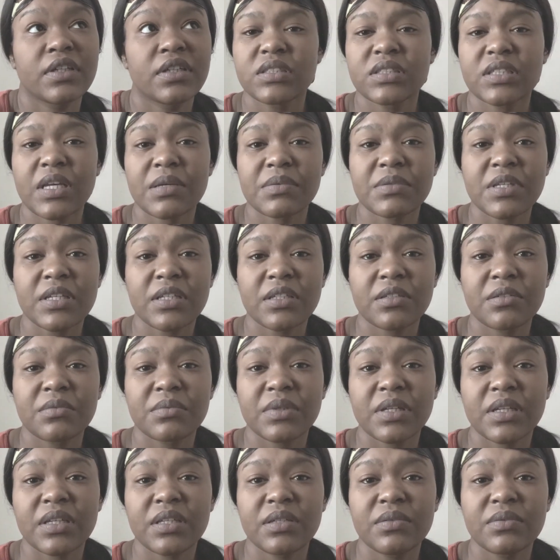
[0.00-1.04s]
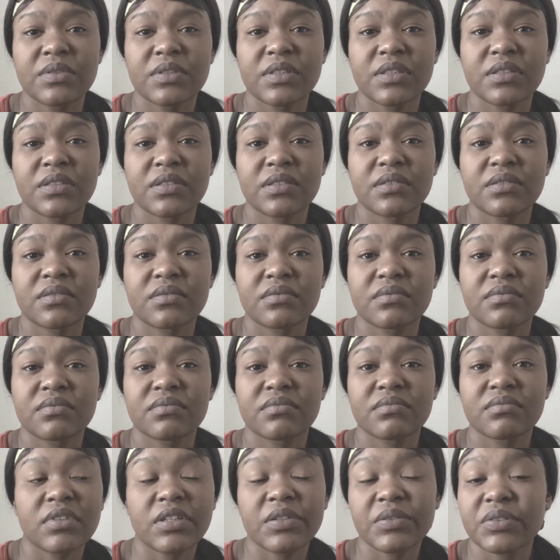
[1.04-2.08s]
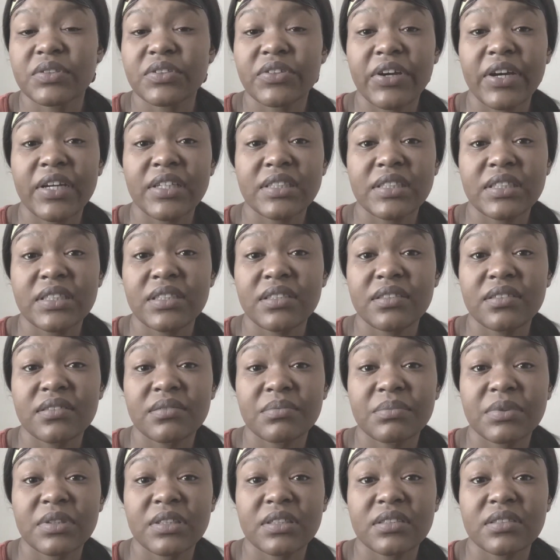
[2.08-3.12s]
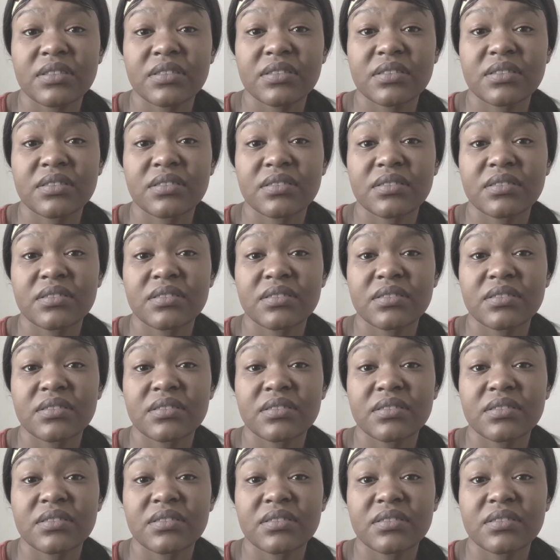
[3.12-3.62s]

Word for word: kept telling him that he was a. It was crazy because